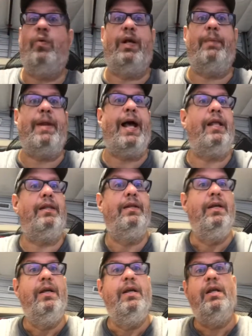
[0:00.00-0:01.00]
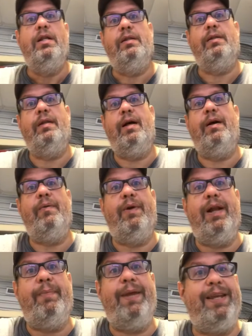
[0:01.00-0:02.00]
what I'm not,
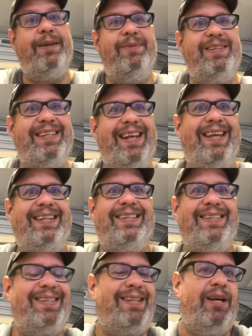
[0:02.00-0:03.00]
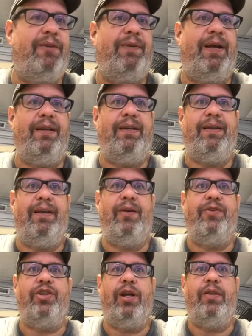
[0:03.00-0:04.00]
when I'm making mistakes and stuff.
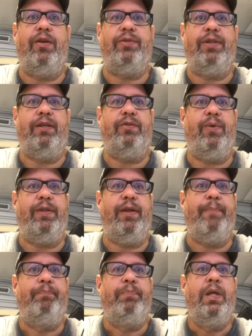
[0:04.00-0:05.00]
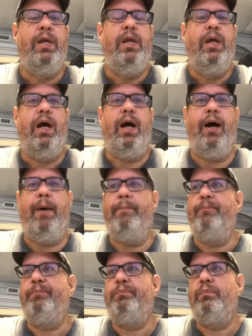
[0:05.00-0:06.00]
I'll share those things with you.
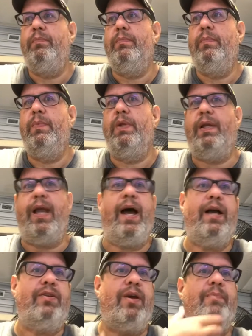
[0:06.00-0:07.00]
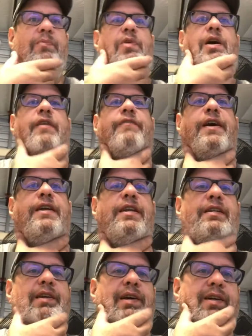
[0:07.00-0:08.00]
Gosh, I'm rough. I
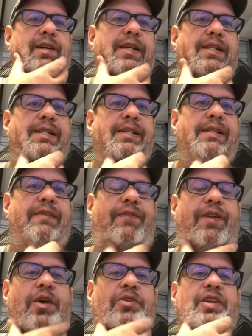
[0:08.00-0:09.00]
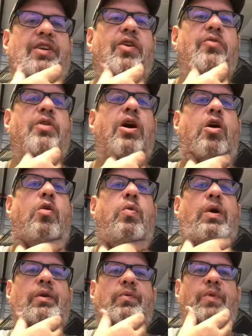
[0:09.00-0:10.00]
need to, for those that don't know,
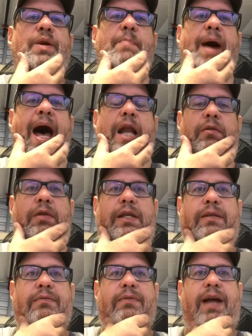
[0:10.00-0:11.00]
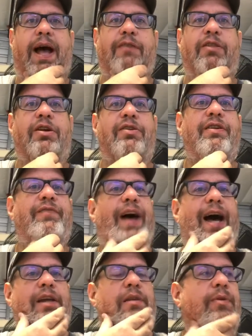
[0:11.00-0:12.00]
we're remodeling. I learned a
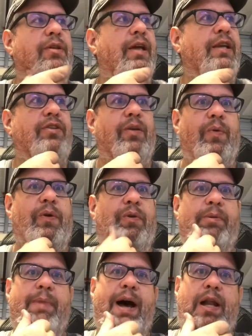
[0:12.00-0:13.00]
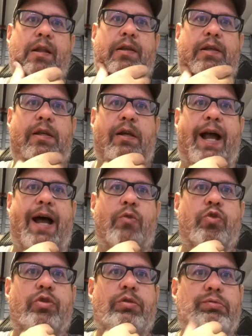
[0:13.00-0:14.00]
valuable lesson when remodeling your
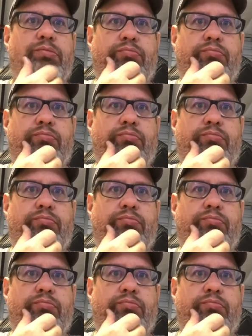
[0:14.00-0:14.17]
house.